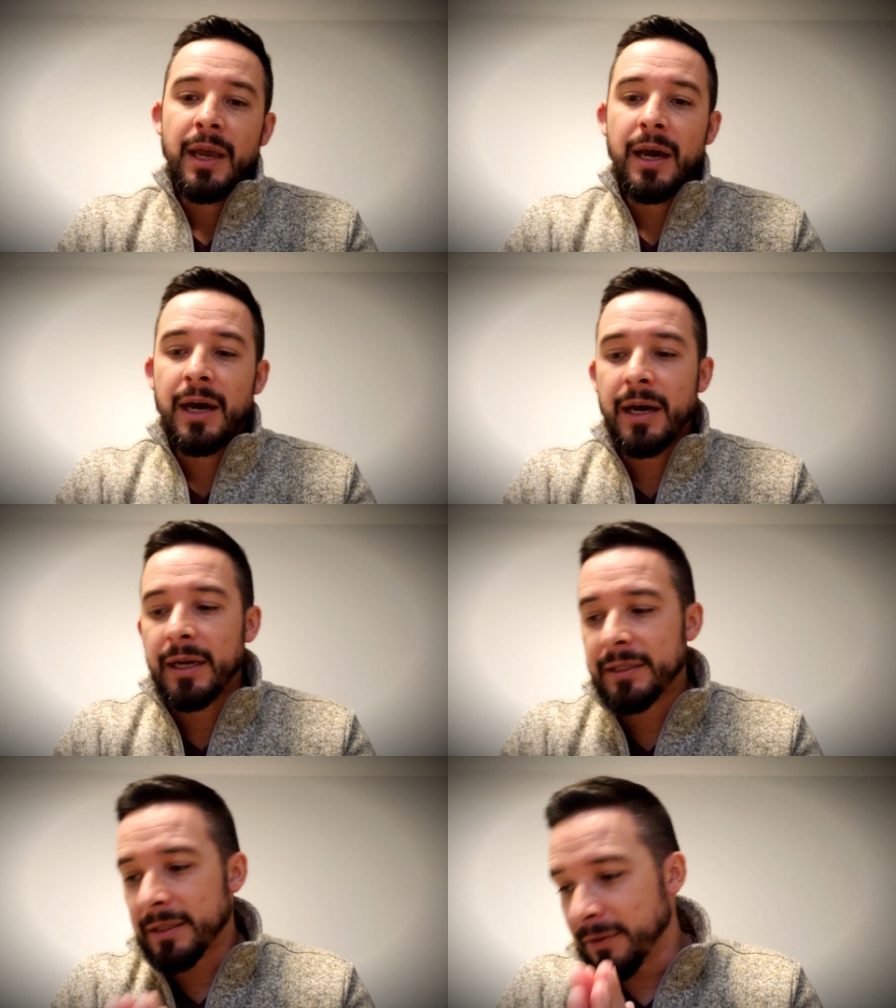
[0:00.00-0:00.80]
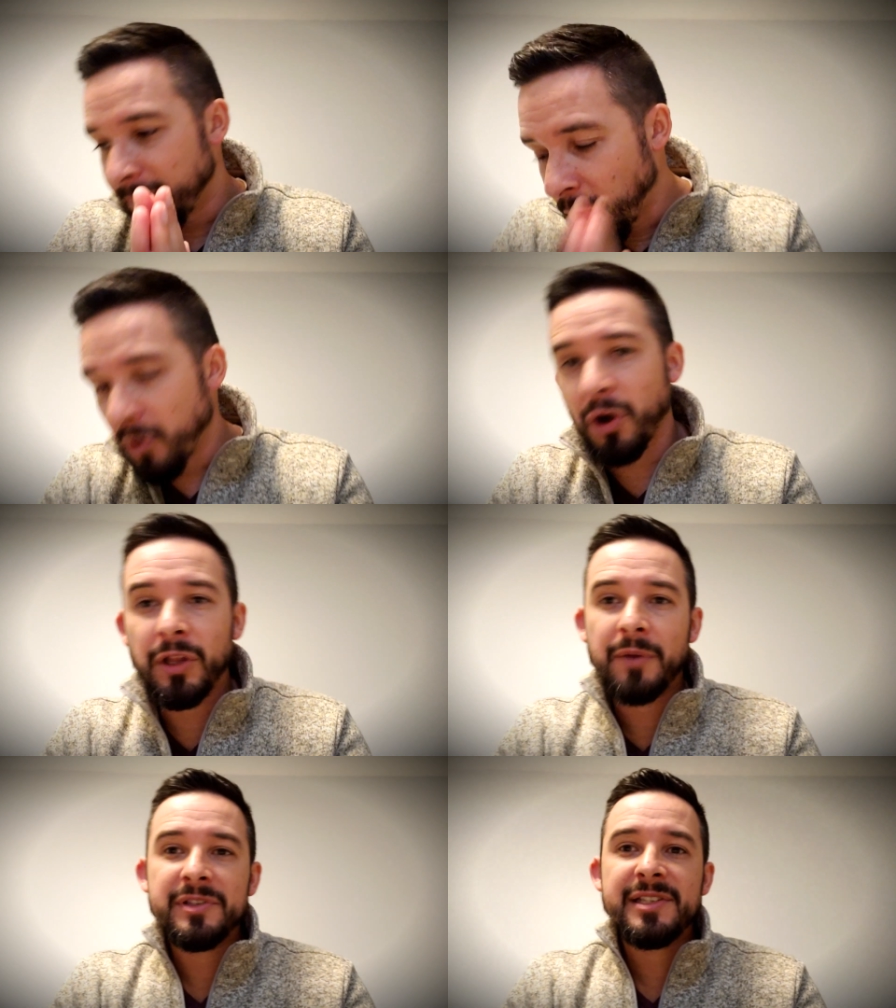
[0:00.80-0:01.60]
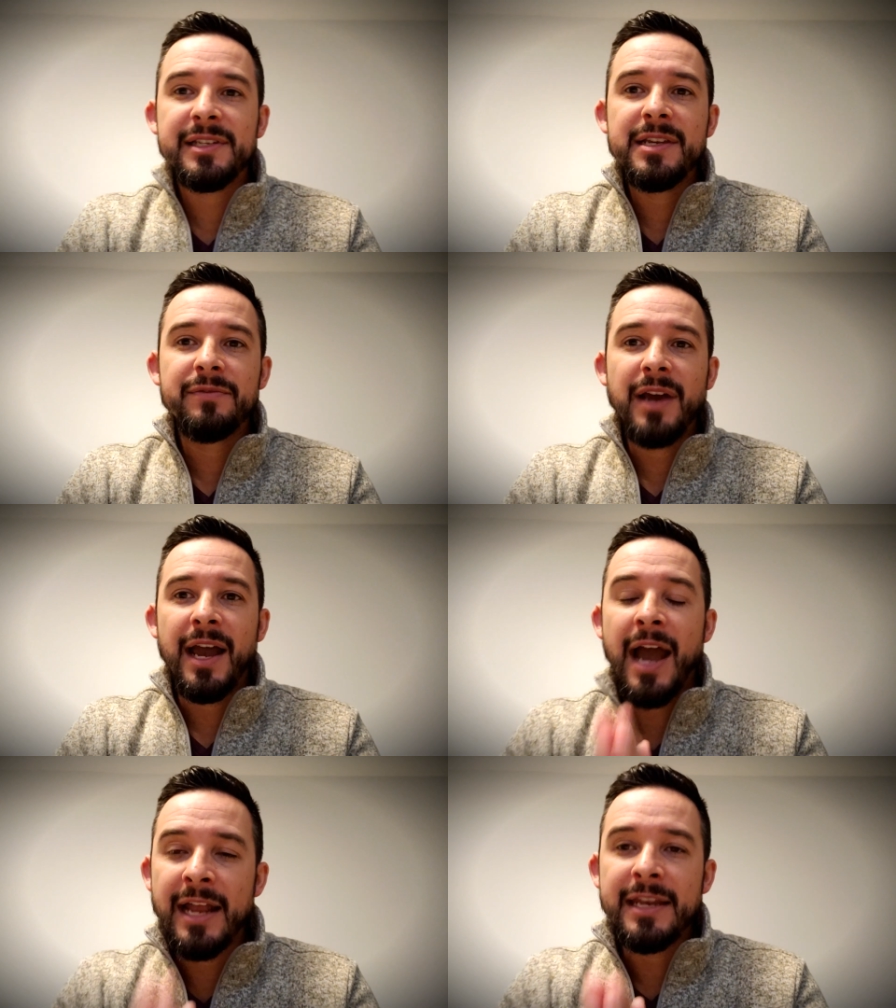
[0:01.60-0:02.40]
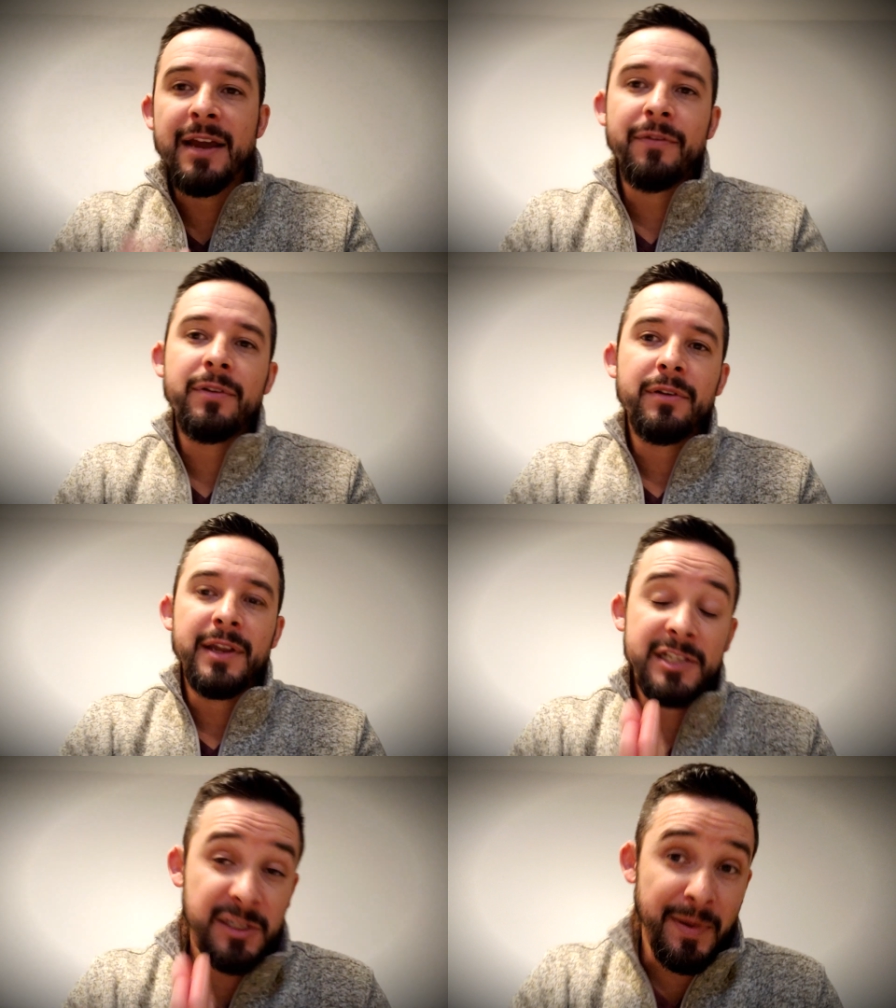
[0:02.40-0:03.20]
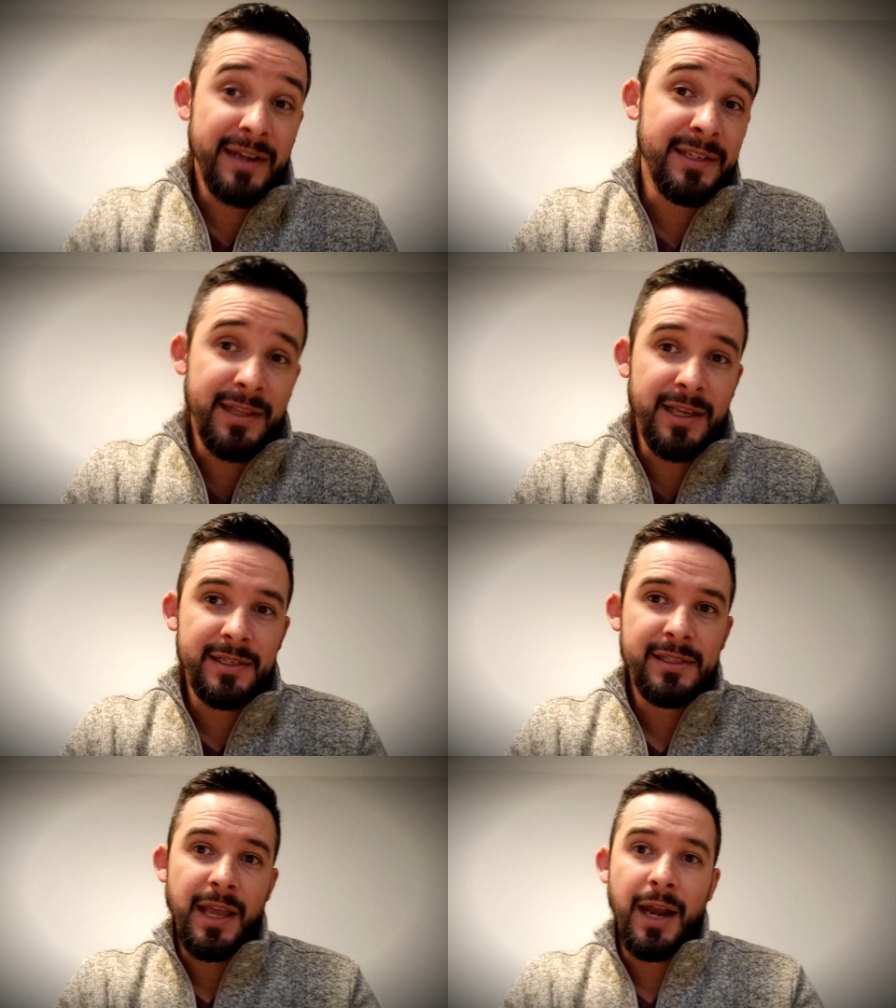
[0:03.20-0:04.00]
the phone call I received, I never expected this.